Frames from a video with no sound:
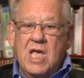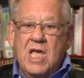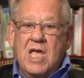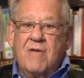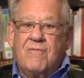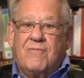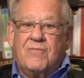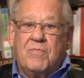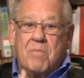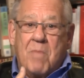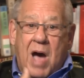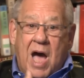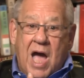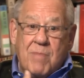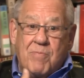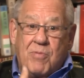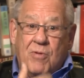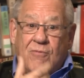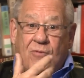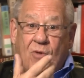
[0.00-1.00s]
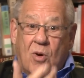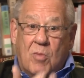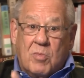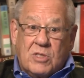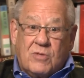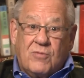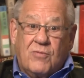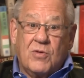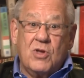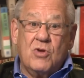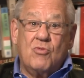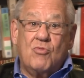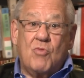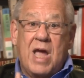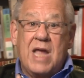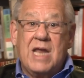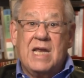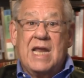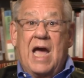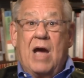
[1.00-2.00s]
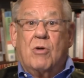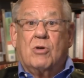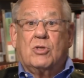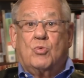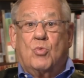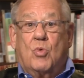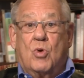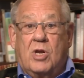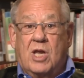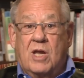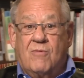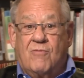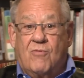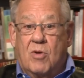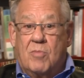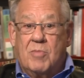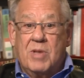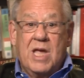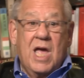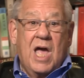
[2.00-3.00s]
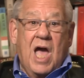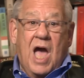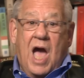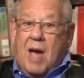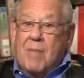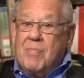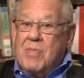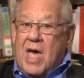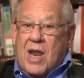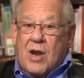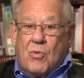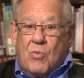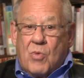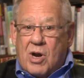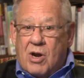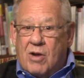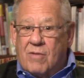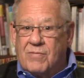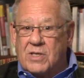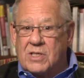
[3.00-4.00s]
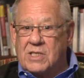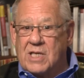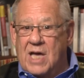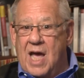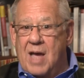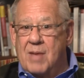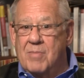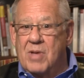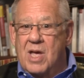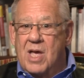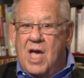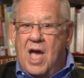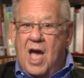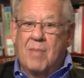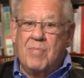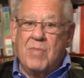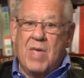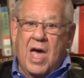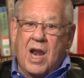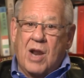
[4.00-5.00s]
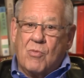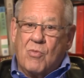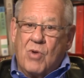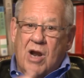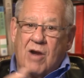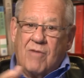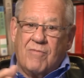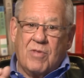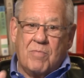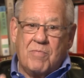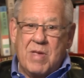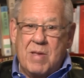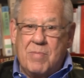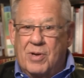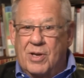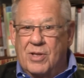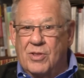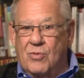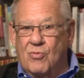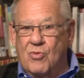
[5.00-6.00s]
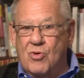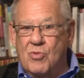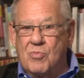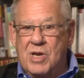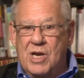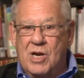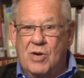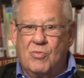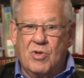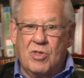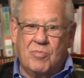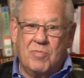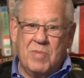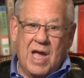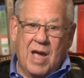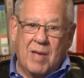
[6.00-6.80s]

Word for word: If my performance for you right now is working for me, I'm not aware of the time, I'm not aware of the people people in the room here with me.